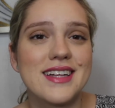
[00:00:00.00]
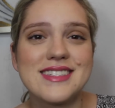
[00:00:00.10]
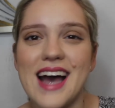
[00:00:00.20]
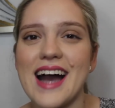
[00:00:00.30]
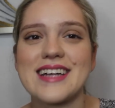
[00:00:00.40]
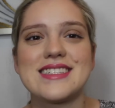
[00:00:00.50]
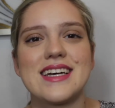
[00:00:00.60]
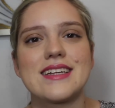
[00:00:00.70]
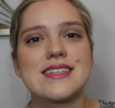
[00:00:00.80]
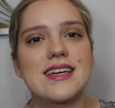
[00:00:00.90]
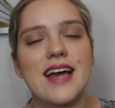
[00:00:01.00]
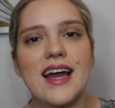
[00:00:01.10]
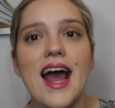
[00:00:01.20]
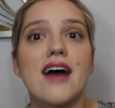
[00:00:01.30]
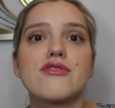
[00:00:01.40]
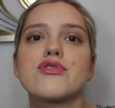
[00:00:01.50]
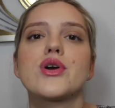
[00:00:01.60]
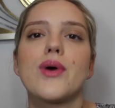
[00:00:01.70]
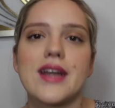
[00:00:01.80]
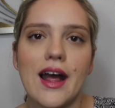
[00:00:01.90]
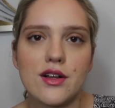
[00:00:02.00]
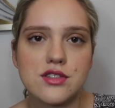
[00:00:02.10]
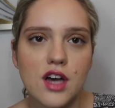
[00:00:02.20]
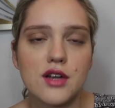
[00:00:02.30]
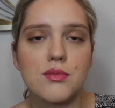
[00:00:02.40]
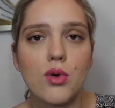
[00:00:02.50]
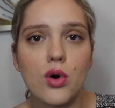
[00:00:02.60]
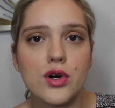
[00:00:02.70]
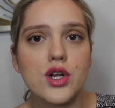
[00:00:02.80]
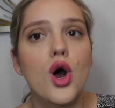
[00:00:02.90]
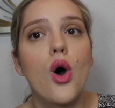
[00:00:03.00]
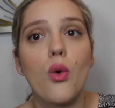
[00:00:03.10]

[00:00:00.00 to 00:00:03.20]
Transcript: tactic to get everyone else on board